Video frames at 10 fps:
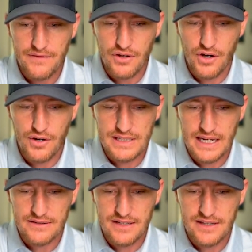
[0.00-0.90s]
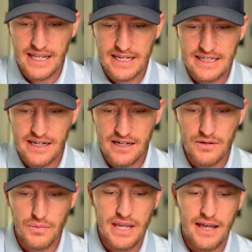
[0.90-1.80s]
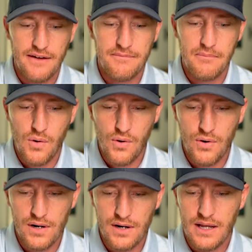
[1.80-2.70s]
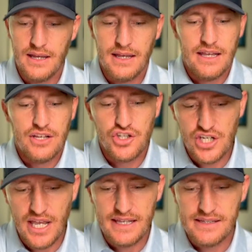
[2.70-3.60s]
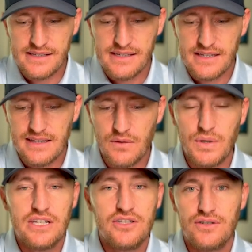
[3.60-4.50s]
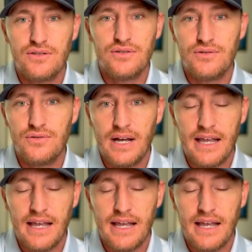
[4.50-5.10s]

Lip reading: you go down to the end here, we have more gens than we do